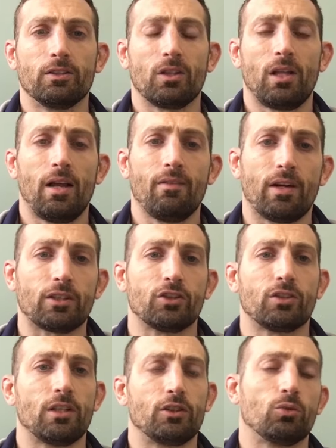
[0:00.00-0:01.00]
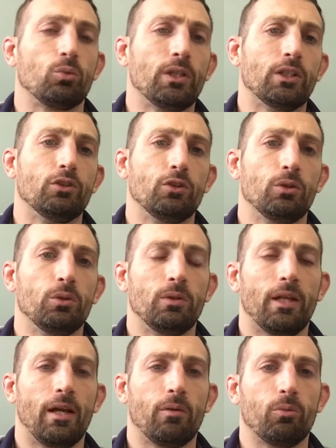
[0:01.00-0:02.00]
a lot of exercises we can do
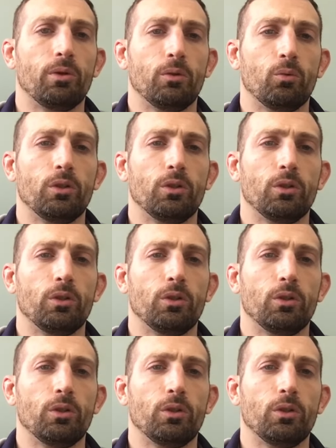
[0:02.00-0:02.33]
that we